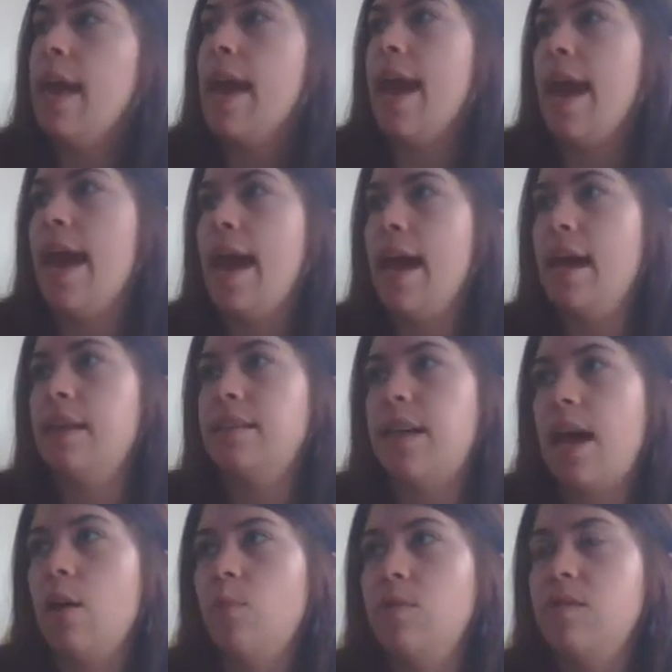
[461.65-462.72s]
And
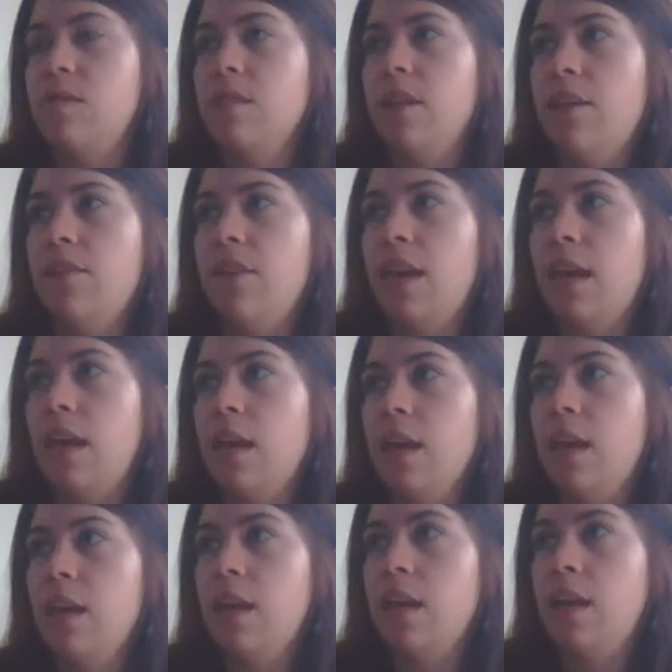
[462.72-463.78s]
I was living
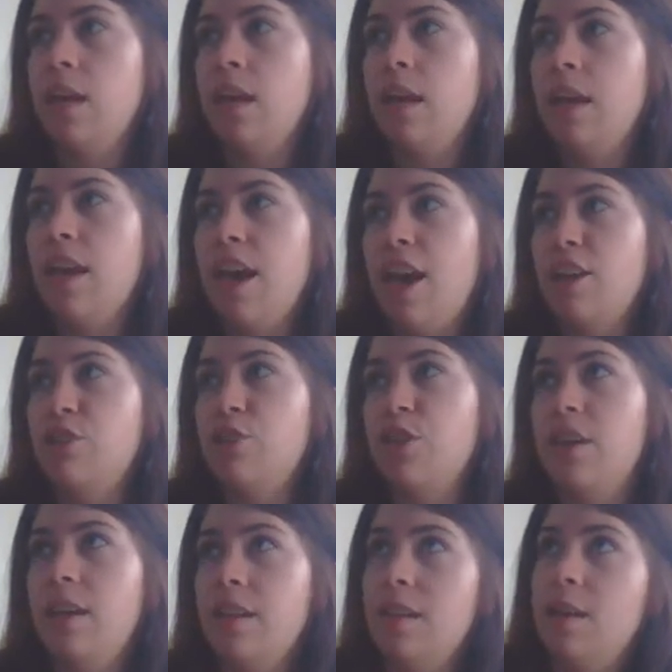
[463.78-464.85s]

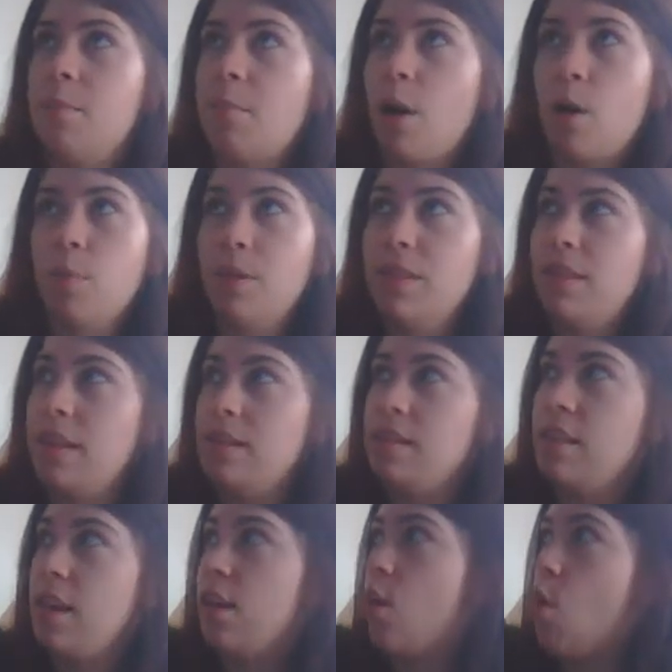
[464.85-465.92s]
actually in the apartment that's
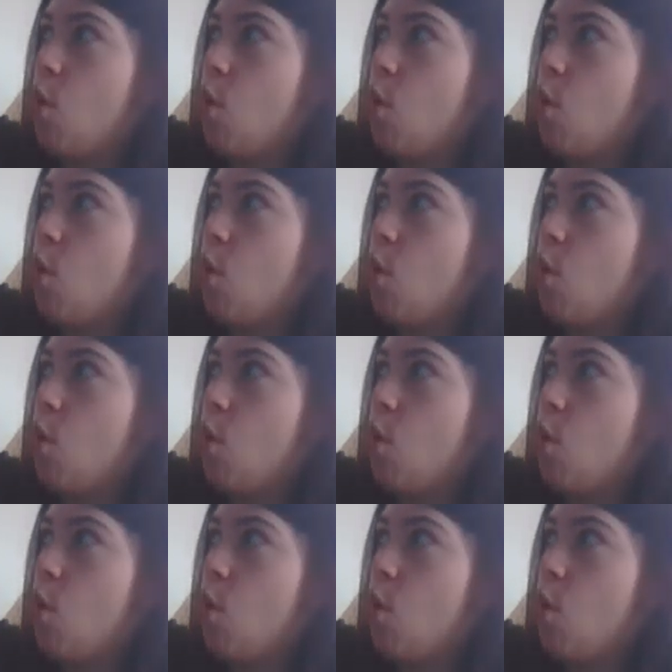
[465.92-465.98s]
like